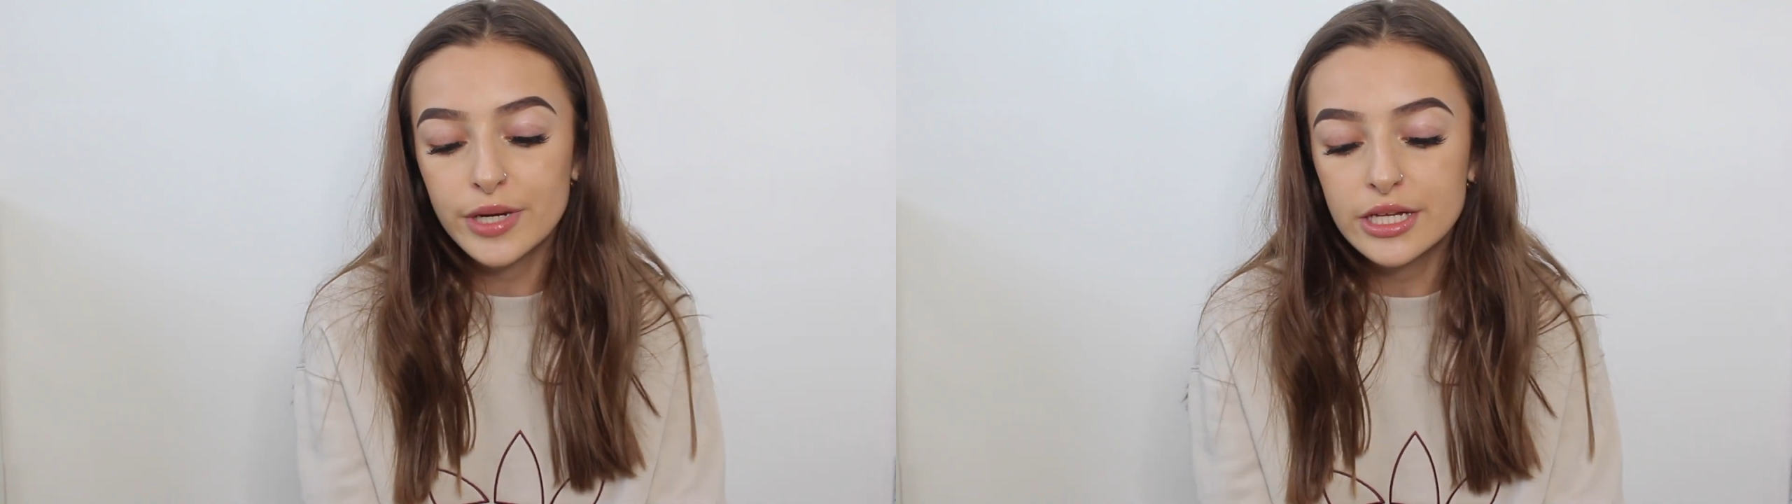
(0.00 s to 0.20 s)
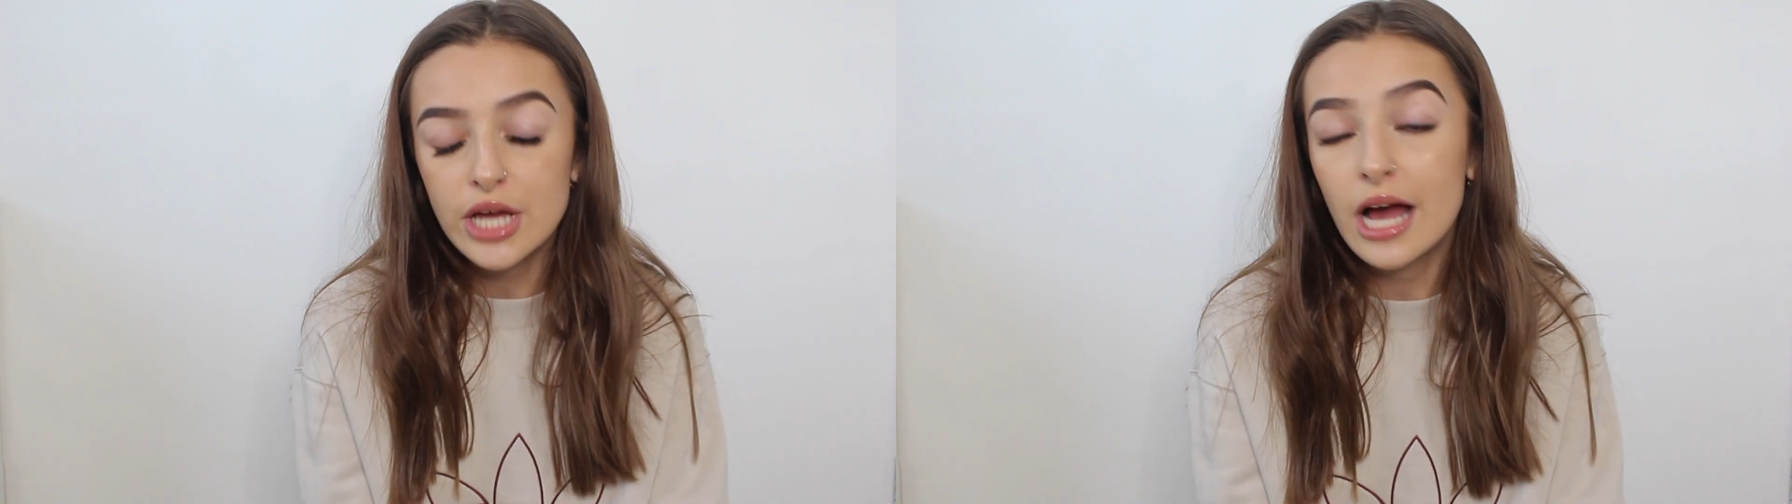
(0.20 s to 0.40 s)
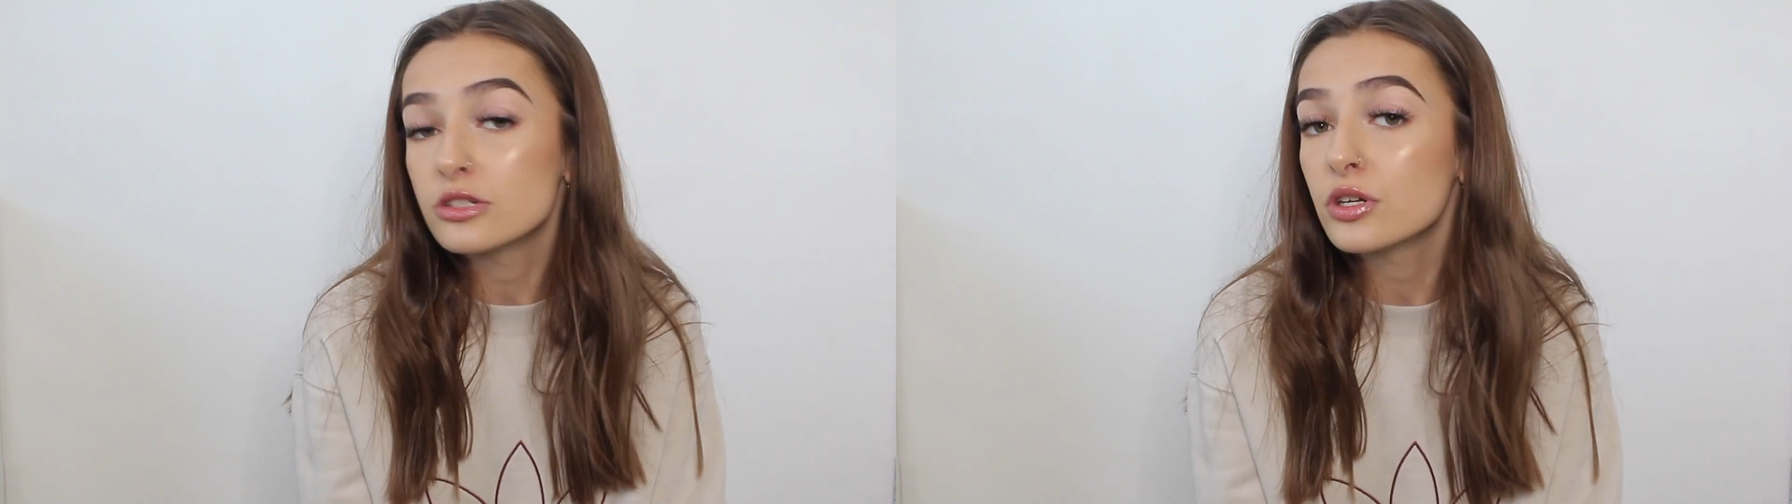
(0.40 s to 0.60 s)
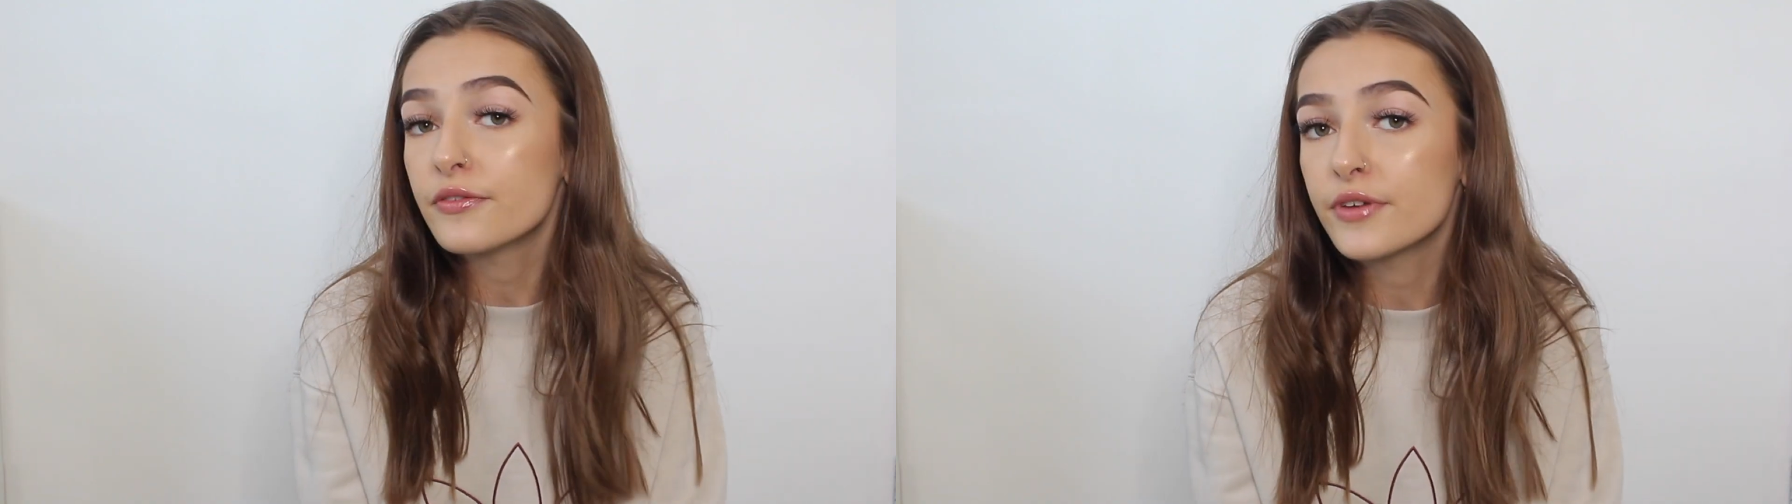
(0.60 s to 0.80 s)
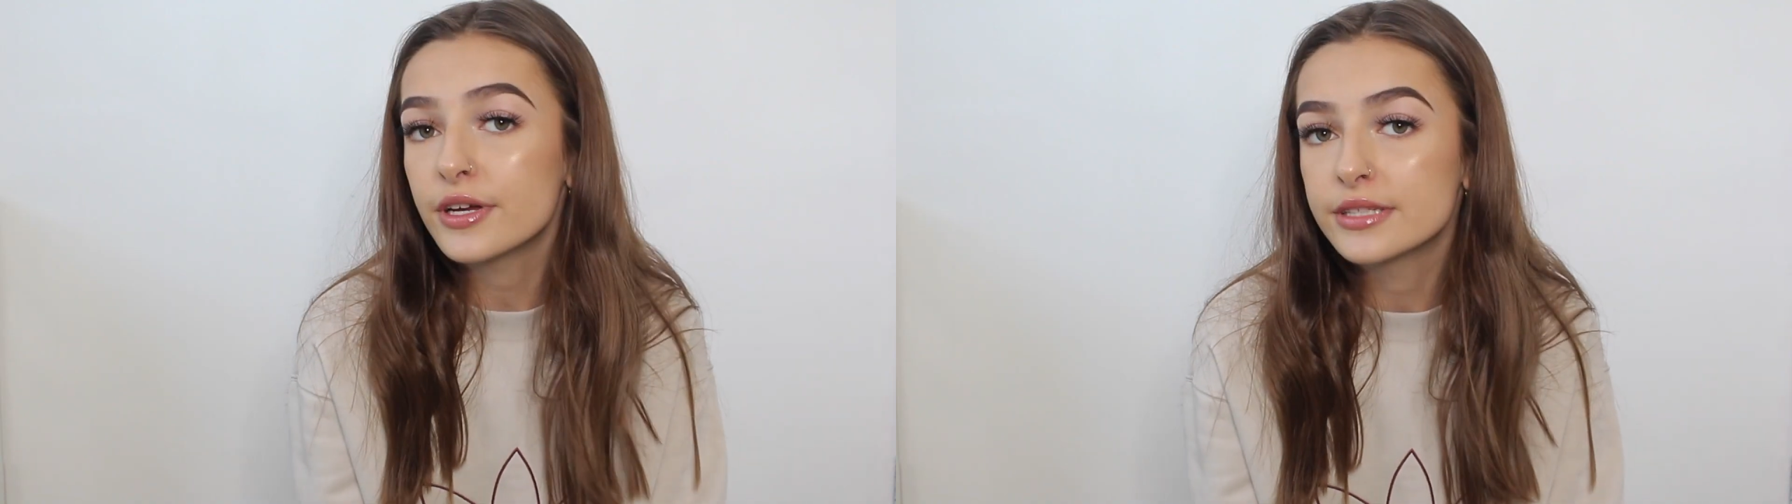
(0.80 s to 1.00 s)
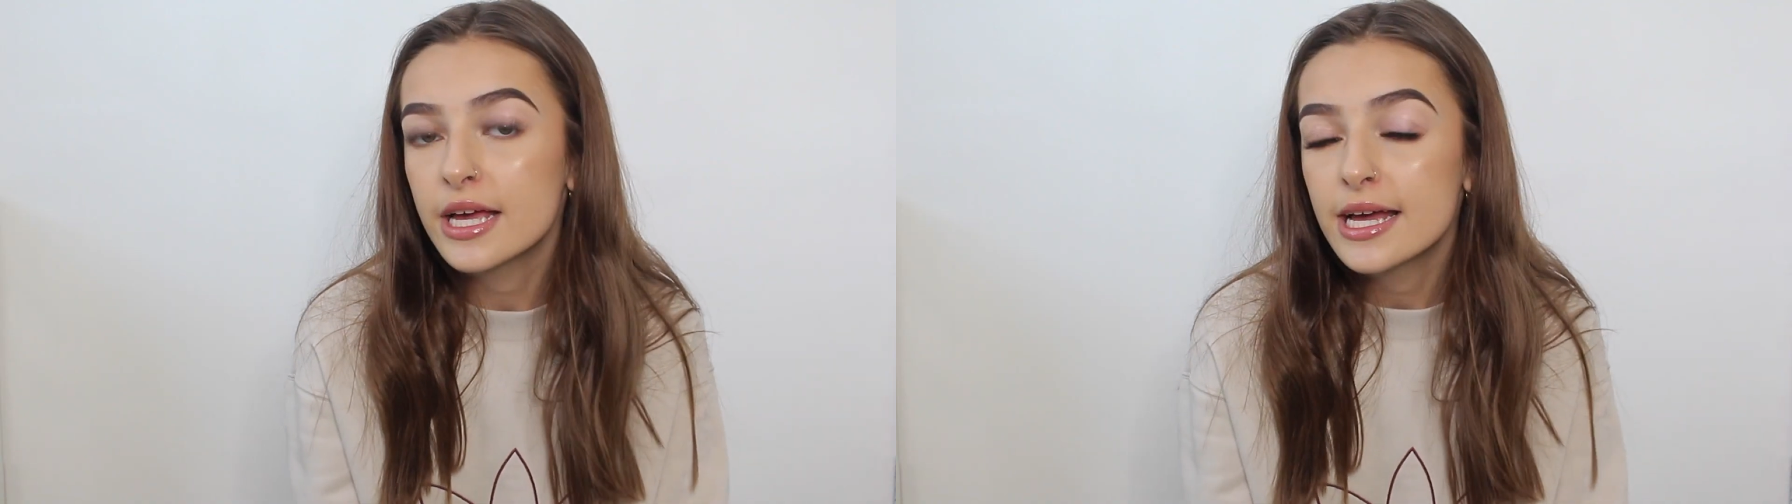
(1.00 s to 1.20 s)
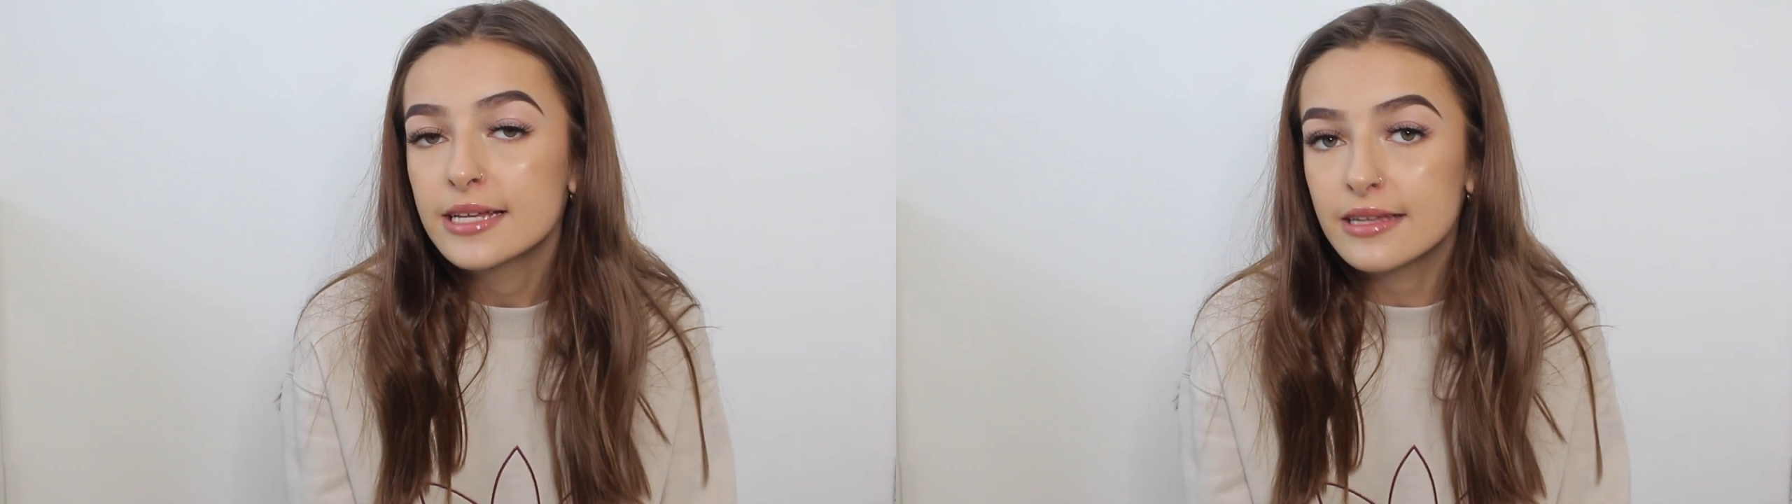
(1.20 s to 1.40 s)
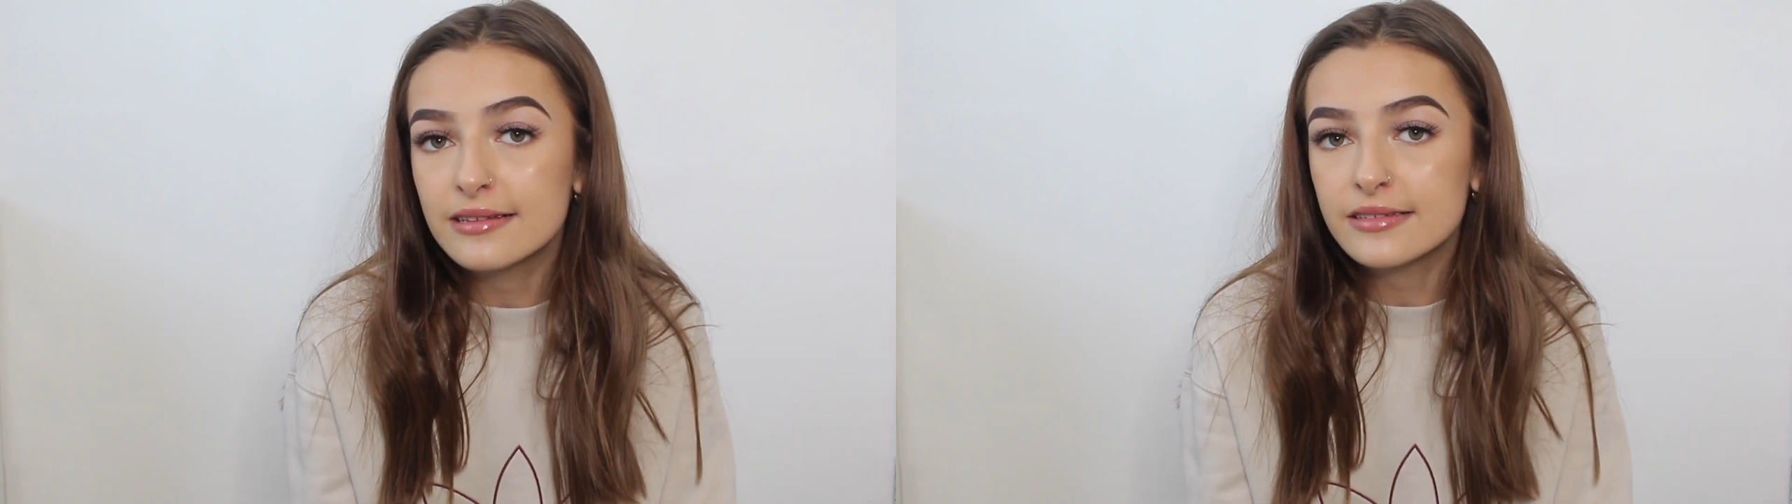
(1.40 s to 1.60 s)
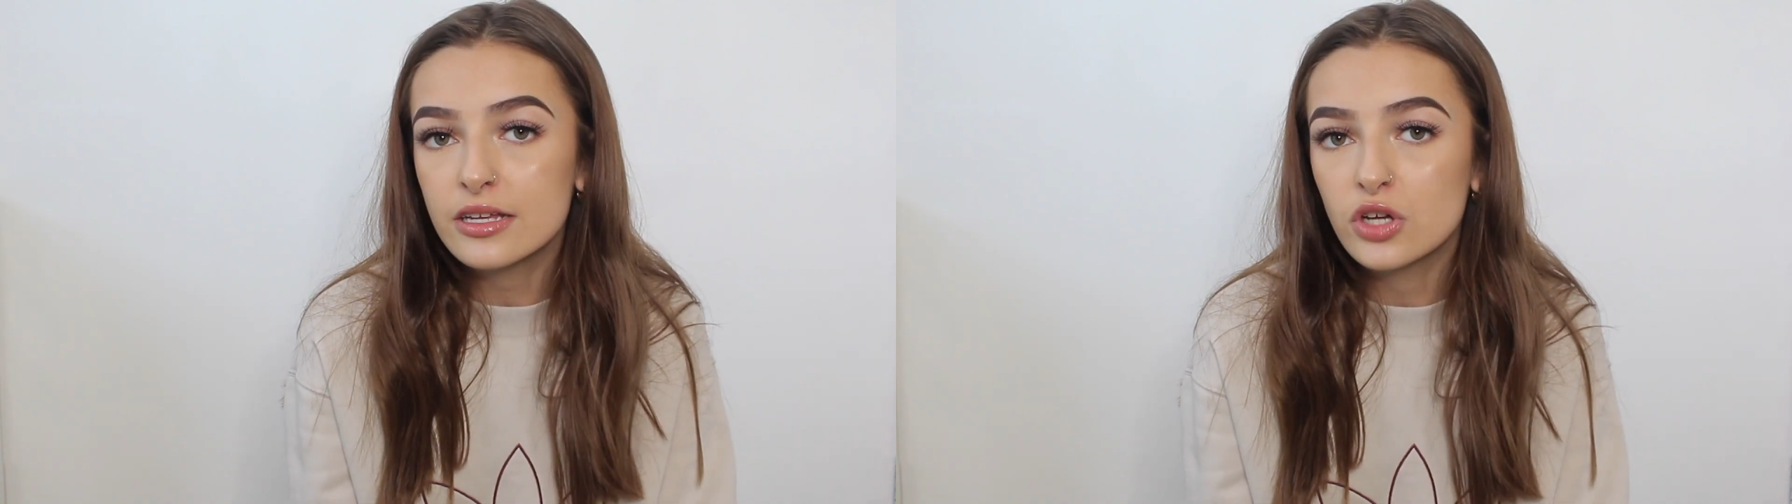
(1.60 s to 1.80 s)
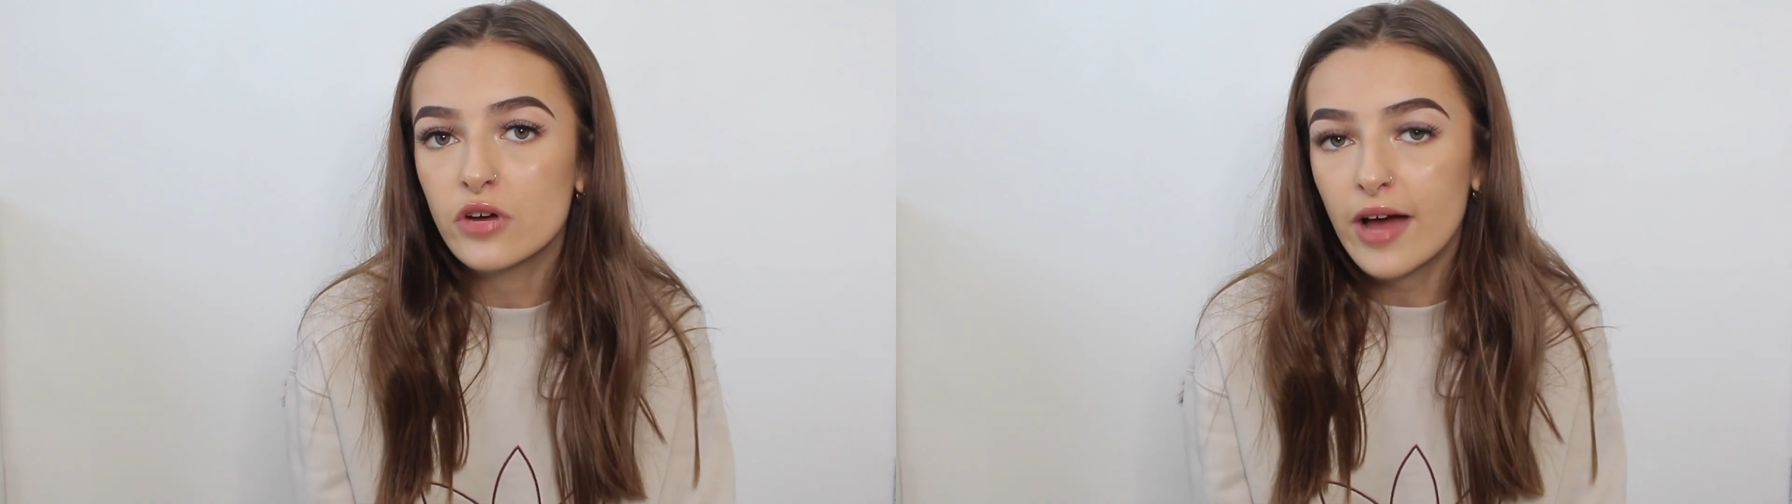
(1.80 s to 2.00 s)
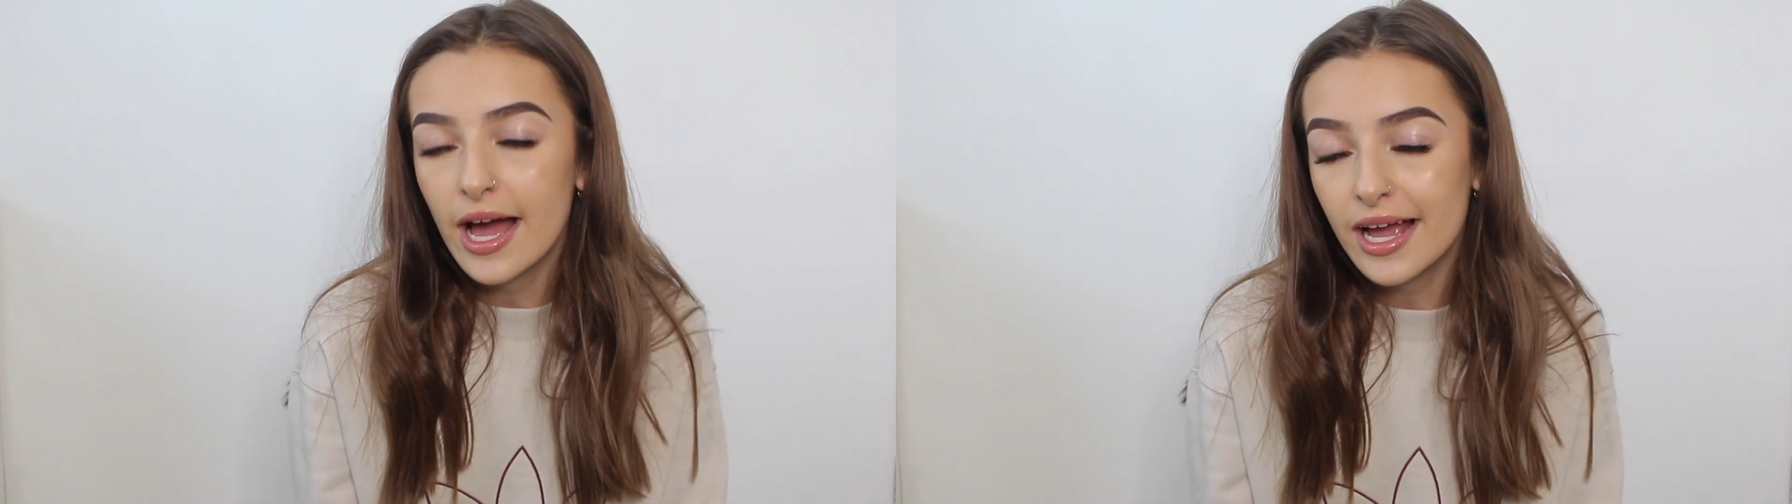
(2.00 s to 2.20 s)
which I saw at first didn't send over.